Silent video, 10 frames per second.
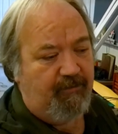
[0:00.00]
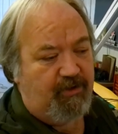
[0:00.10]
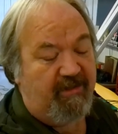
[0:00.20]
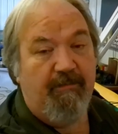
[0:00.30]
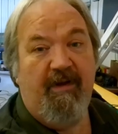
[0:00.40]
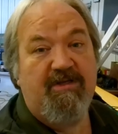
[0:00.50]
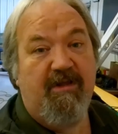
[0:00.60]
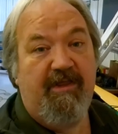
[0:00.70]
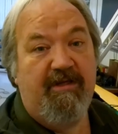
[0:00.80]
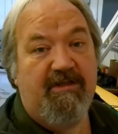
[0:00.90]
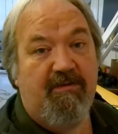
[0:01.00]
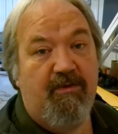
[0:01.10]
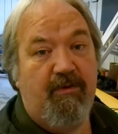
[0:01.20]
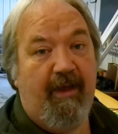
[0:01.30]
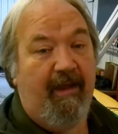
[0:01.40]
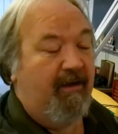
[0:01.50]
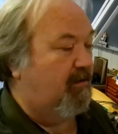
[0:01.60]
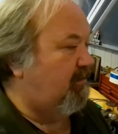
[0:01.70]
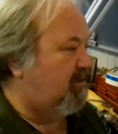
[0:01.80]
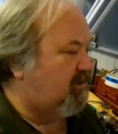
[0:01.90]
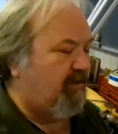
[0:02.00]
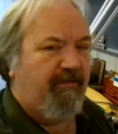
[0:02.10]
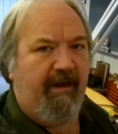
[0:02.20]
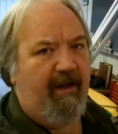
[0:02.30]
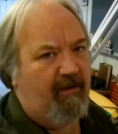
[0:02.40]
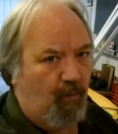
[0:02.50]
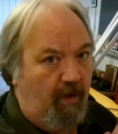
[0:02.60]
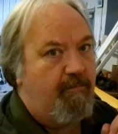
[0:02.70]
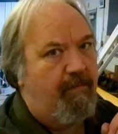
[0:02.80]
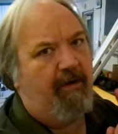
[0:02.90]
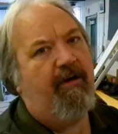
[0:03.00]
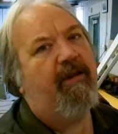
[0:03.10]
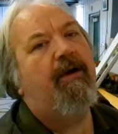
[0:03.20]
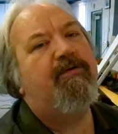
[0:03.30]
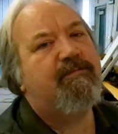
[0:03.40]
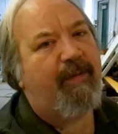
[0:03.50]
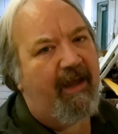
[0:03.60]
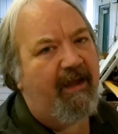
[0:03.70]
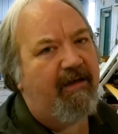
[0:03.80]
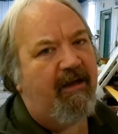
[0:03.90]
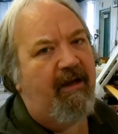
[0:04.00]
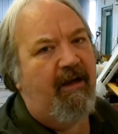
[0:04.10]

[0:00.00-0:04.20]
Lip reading: checked a bunch of things through and discovered that I had one bearing that was bad,